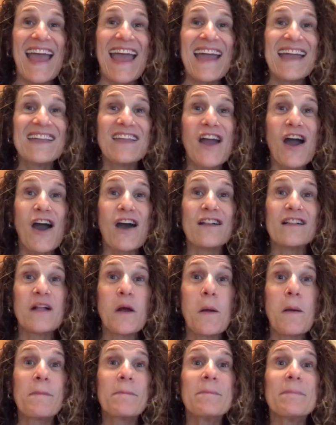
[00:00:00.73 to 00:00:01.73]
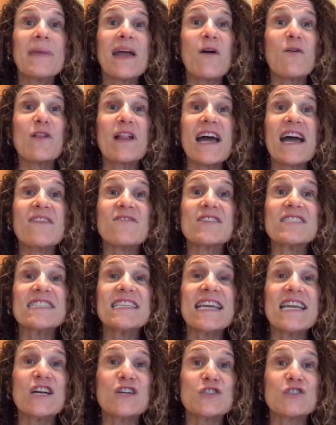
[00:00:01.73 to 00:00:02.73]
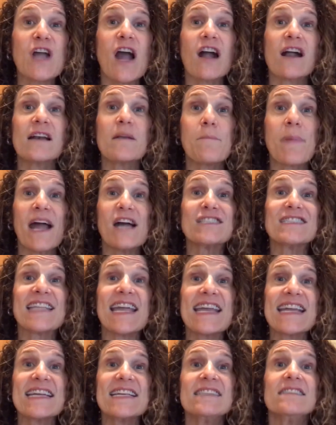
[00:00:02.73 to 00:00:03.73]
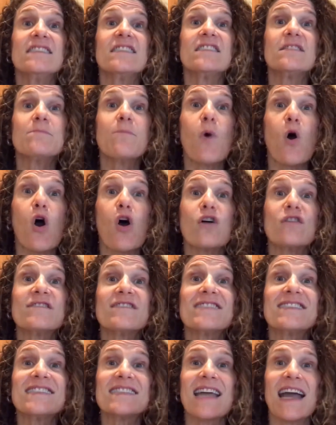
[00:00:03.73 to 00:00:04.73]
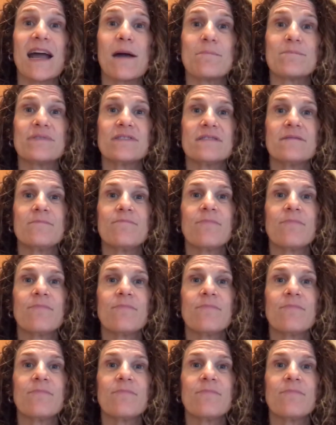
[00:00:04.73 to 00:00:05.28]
Hey y'all, Mel Evans here talking about taking small steps.